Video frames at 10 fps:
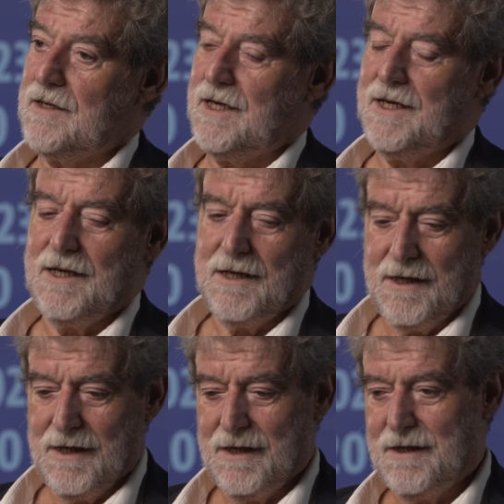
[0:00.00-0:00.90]
And
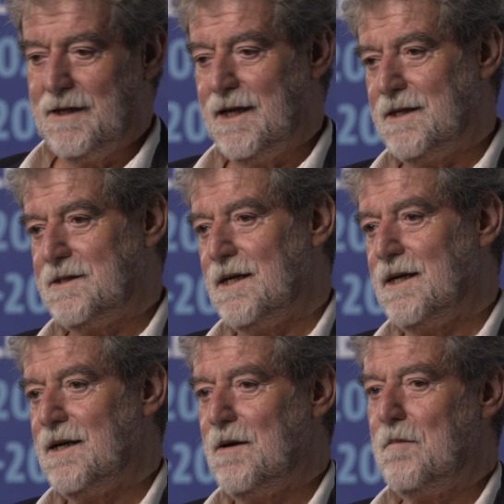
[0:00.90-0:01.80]
there's
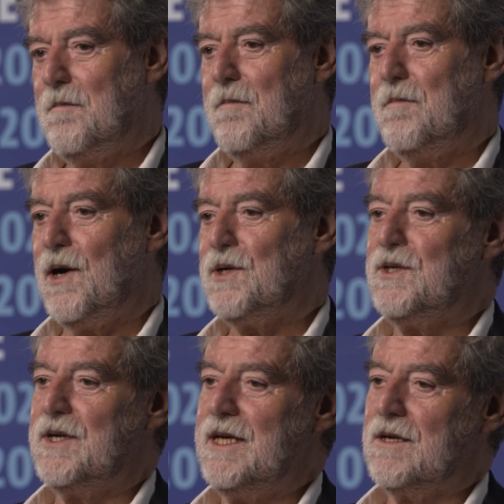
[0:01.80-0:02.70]
a
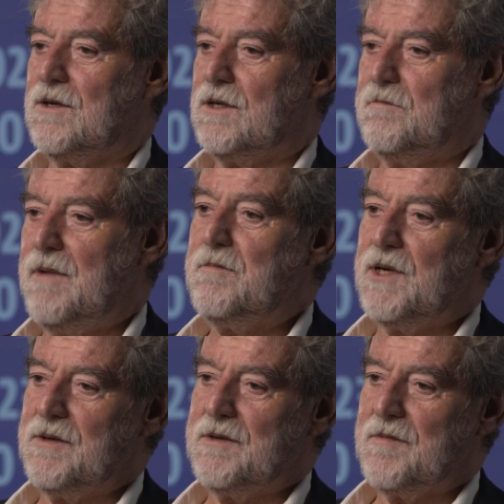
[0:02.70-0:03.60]
partner here called
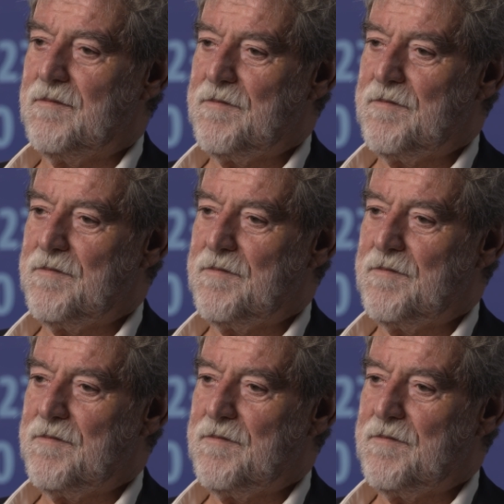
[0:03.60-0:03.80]
Memnon,